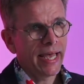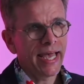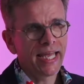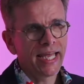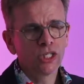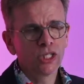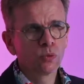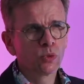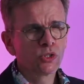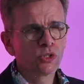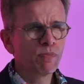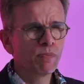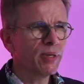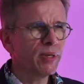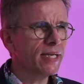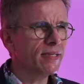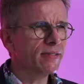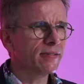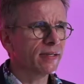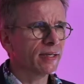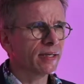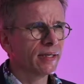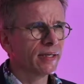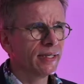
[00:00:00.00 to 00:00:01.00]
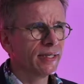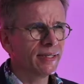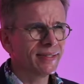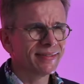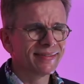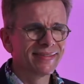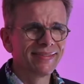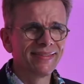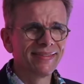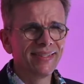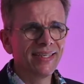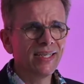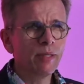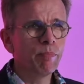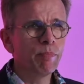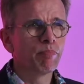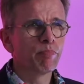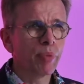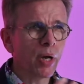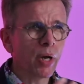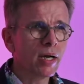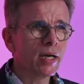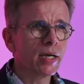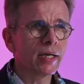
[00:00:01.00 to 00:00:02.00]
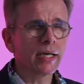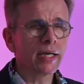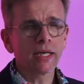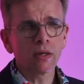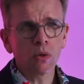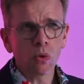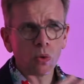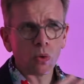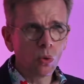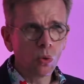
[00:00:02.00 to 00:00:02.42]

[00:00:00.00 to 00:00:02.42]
and he was basically debunking